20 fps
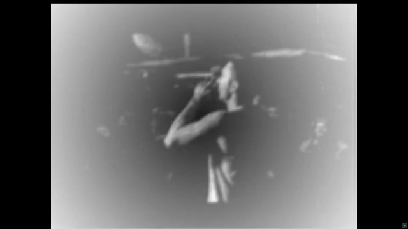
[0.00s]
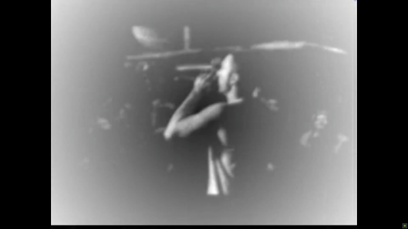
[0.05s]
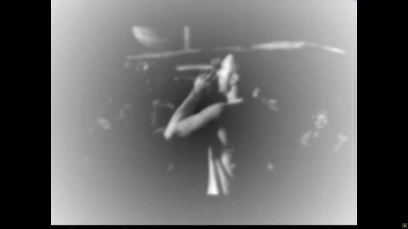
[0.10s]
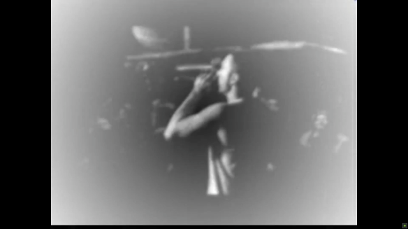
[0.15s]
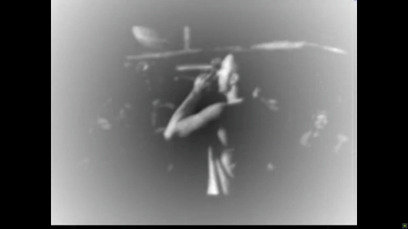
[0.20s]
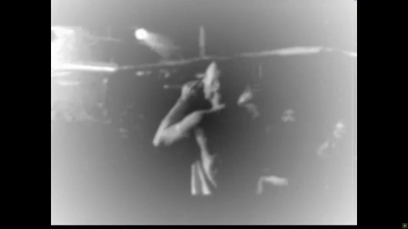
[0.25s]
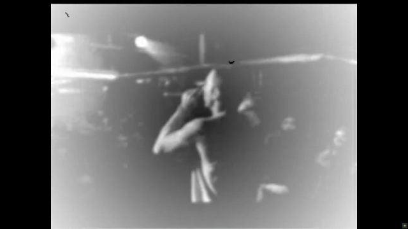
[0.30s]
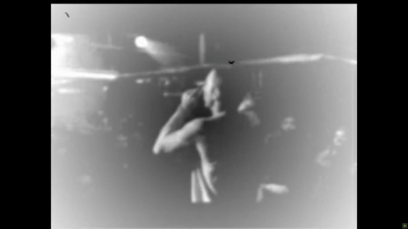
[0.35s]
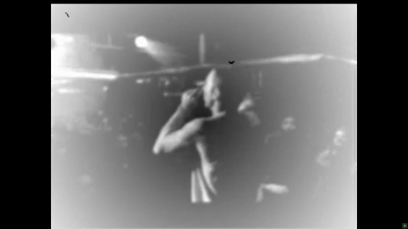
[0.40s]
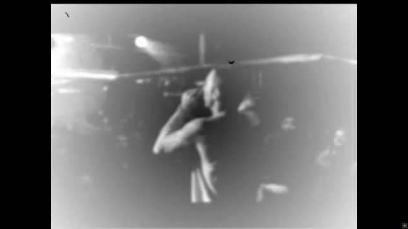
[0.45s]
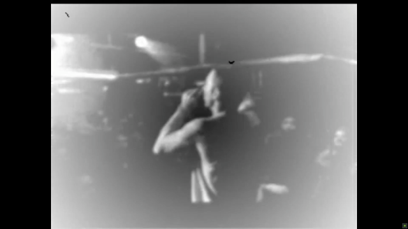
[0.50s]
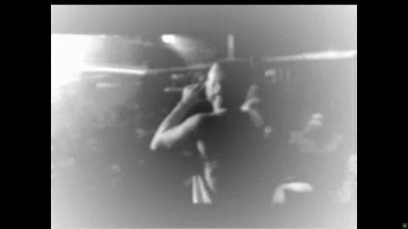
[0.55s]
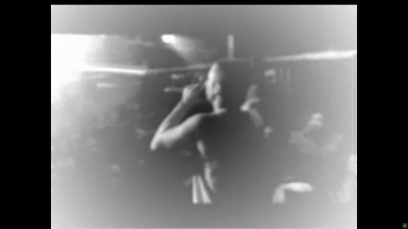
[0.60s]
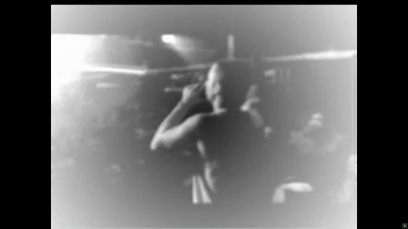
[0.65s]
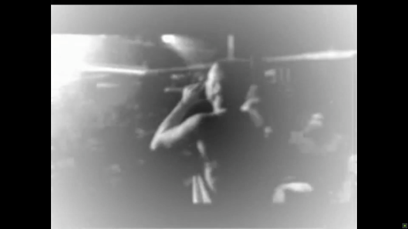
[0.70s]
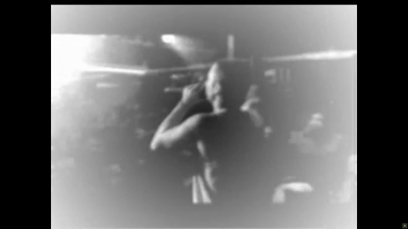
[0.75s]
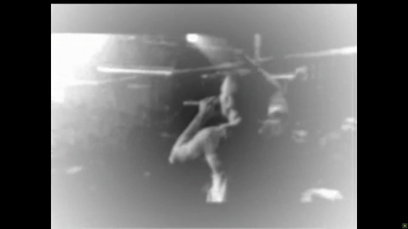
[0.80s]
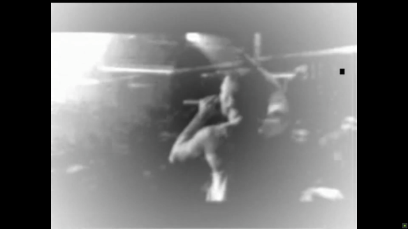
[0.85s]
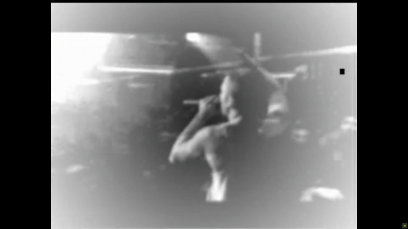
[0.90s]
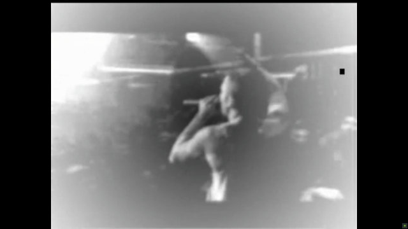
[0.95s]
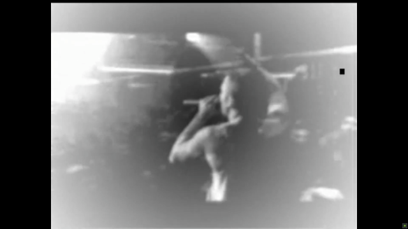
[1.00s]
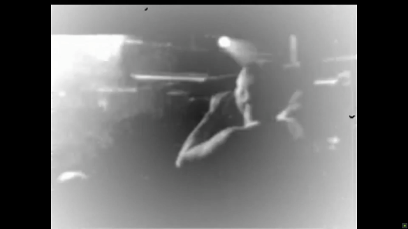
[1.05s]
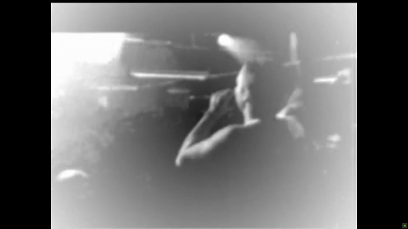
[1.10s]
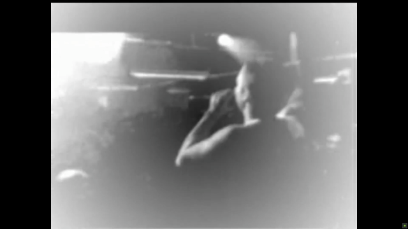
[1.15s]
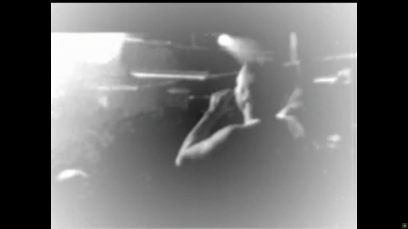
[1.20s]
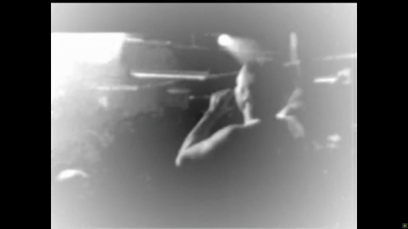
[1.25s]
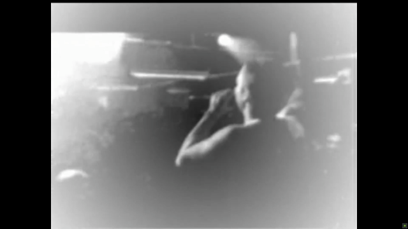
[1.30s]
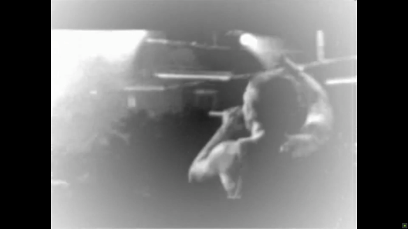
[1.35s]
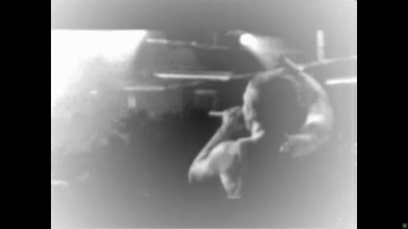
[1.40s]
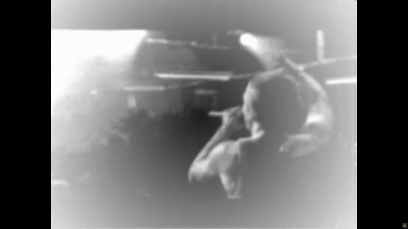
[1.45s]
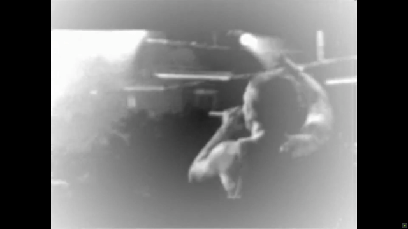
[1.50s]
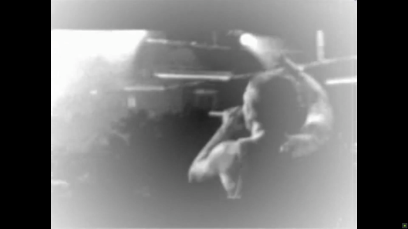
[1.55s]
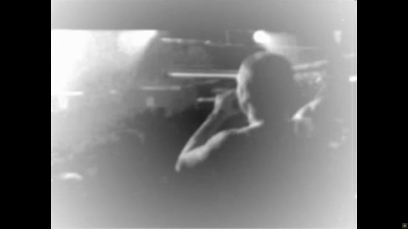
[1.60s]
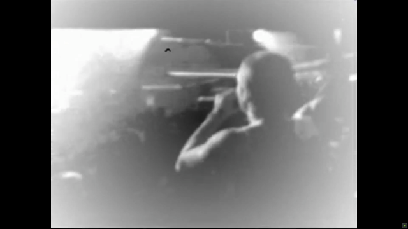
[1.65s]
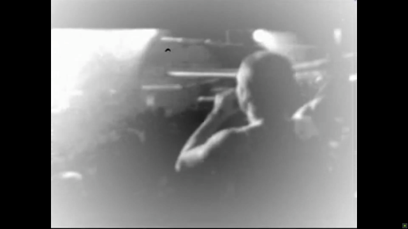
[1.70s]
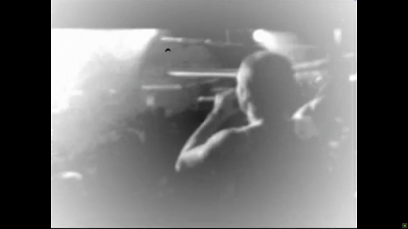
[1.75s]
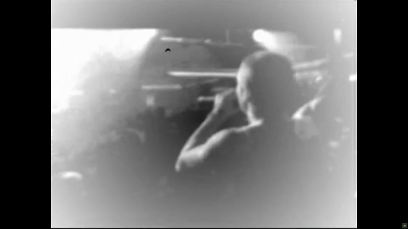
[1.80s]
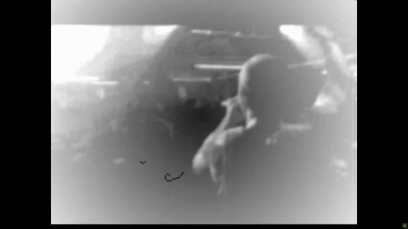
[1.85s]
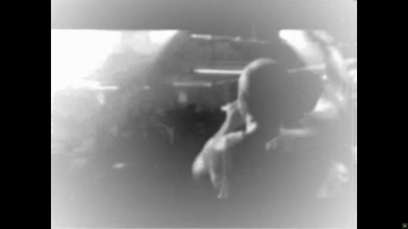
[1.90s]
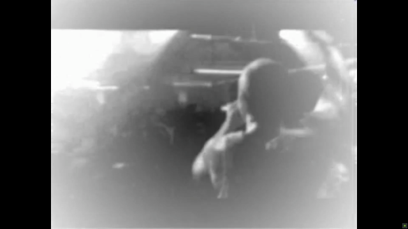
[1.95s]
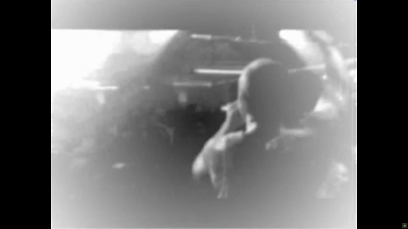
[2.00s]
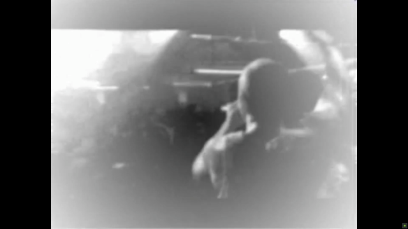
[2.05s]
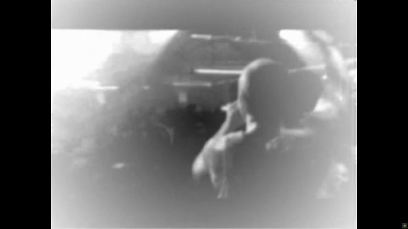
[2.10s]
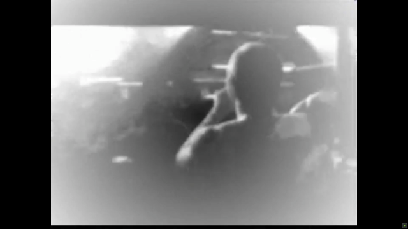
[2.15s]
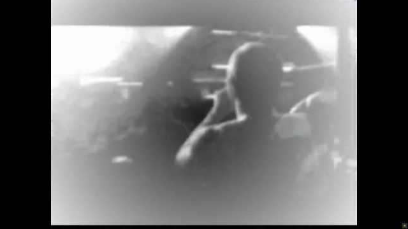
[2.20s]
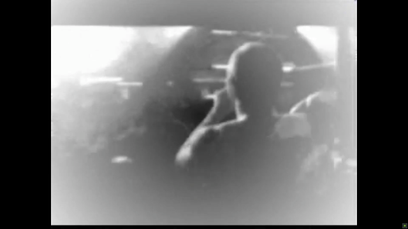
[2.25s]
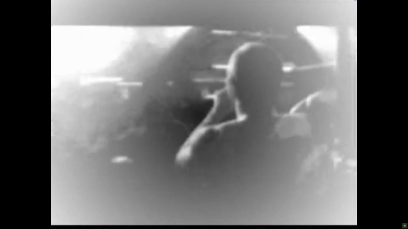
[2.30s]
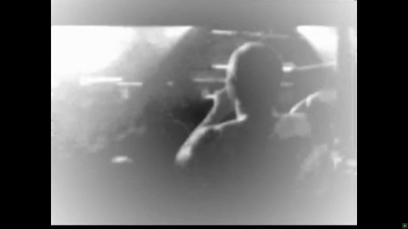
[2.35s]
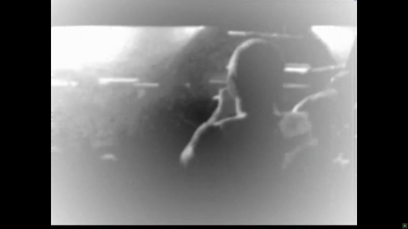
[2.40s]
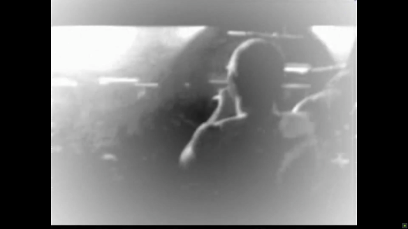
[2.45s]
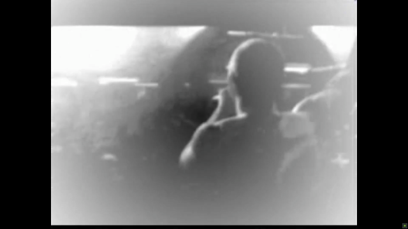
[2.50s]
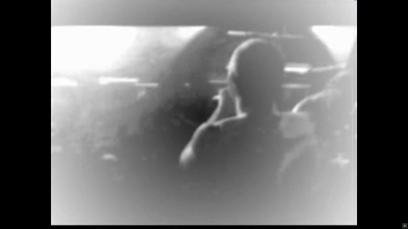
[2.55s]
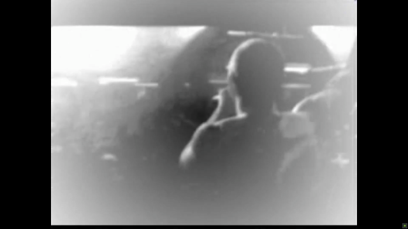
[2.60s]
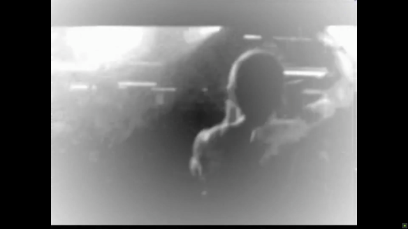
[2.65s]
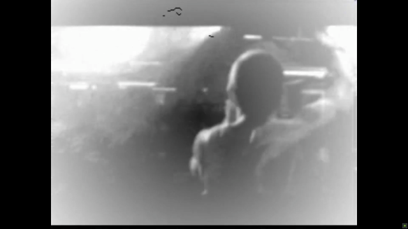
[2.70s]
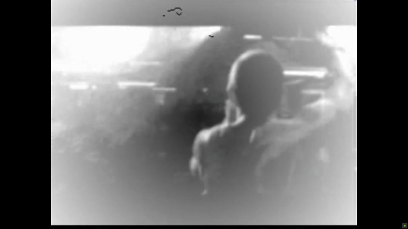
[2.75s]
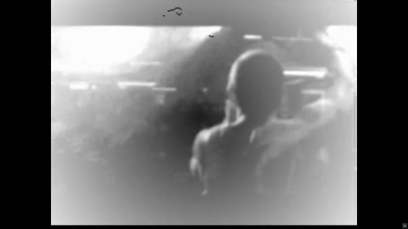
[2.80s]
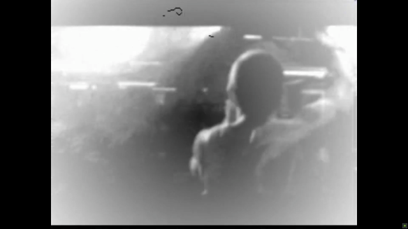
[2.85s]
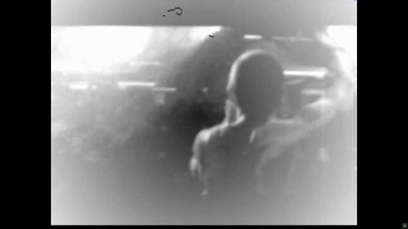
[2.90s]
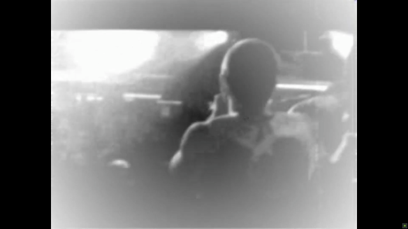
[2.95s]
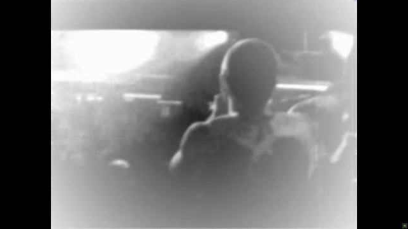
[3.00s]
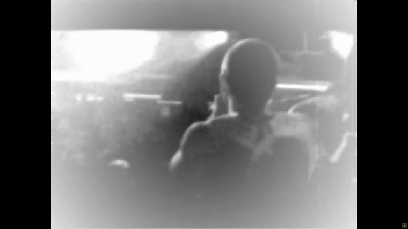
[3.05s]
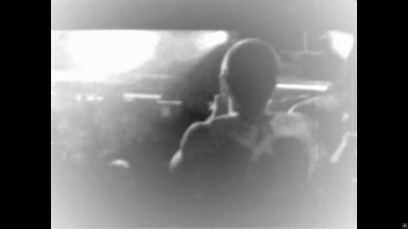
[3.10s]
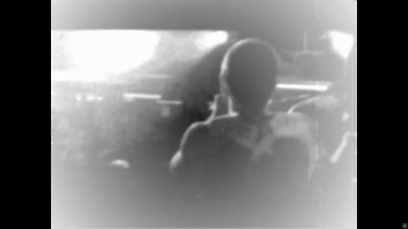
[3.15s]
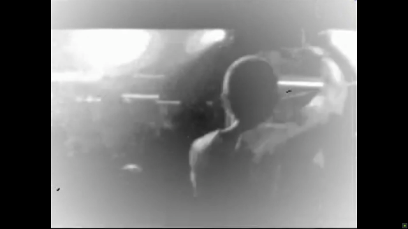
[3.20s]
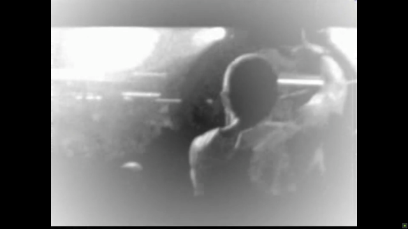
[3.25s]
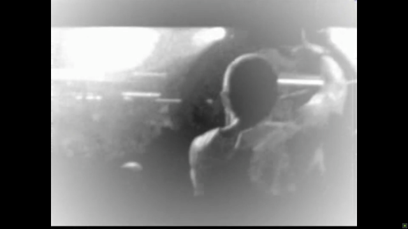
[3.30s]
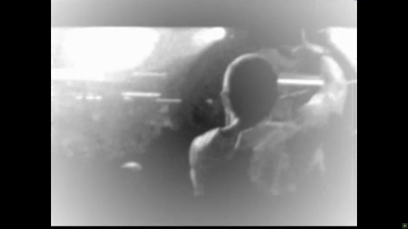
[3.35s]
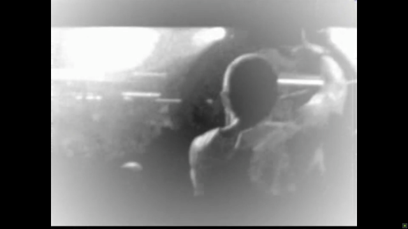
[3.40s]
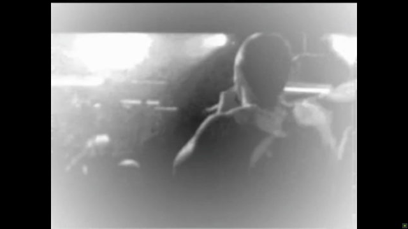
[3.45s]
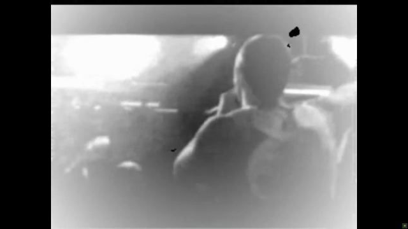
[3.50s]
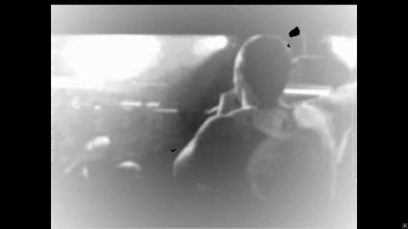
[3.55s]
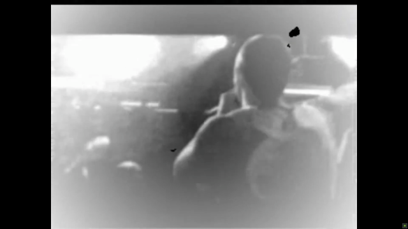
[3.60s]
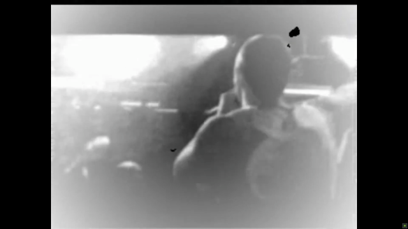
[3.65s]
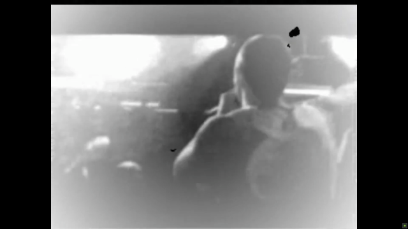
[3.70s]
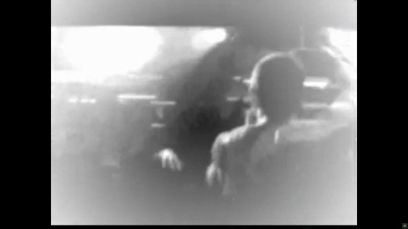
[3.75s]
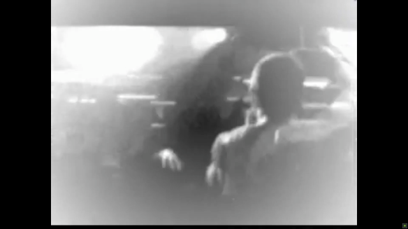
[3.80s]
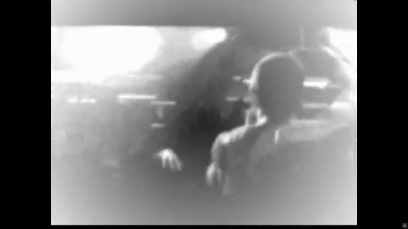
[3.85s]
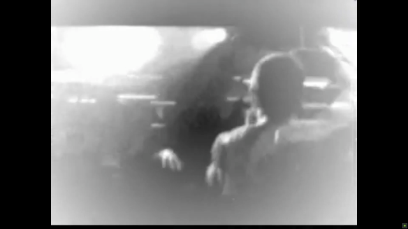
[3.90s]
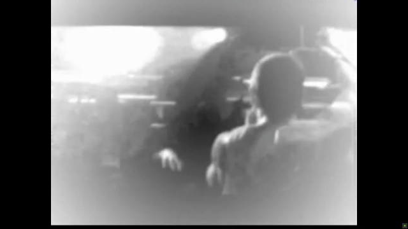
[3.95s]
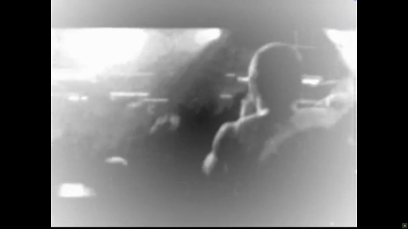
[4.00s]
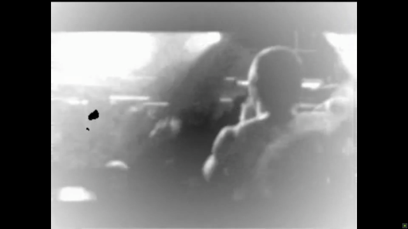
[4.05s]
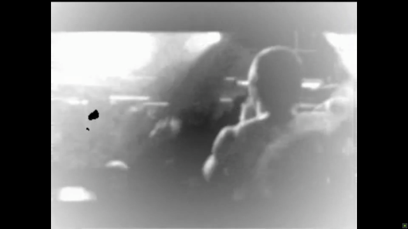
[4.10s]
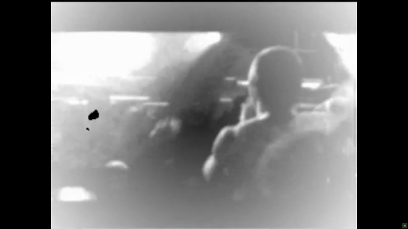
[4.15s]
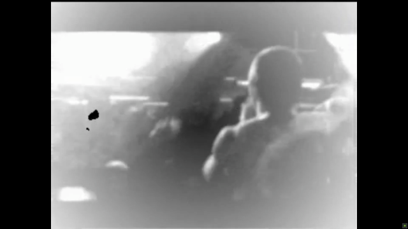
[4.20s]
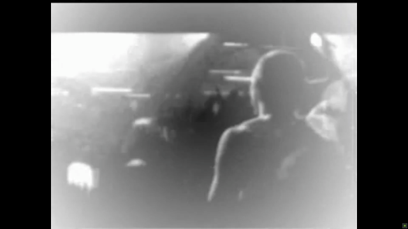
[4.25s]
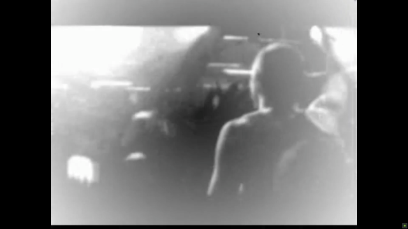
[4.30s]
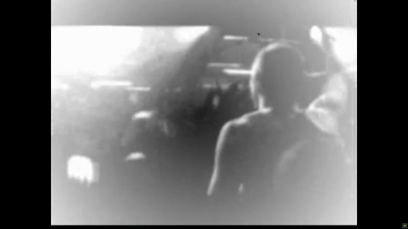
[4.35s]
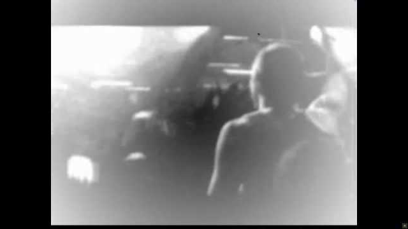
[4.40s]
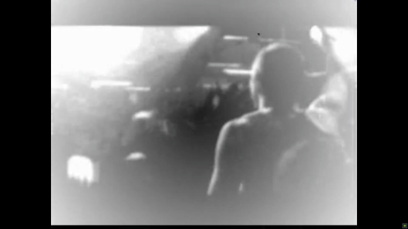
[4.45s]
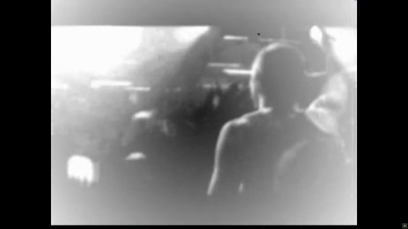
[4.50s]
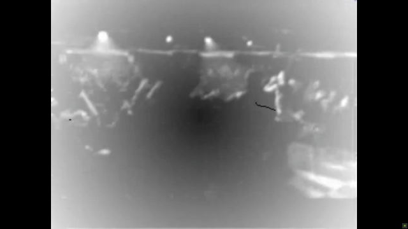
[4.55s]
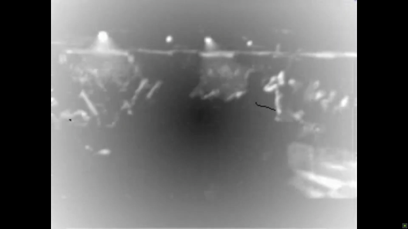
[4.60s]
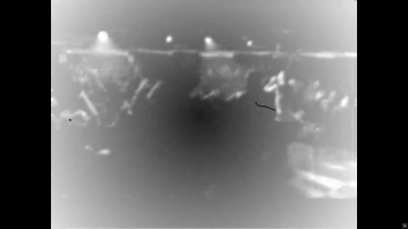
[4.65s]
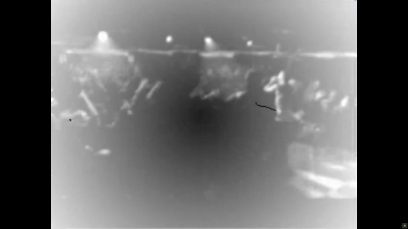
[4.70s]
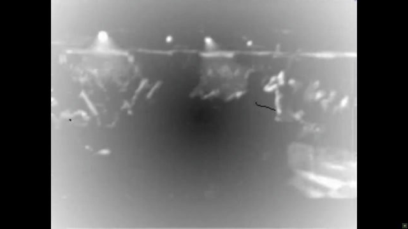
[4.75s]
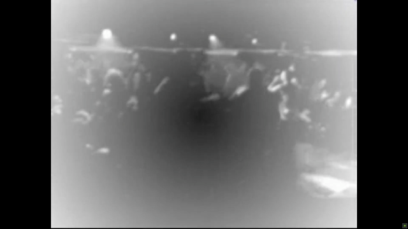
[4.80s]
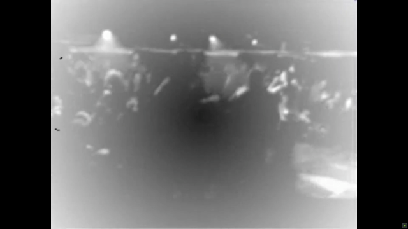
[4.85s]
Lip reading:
Nobody's mouth can be seen.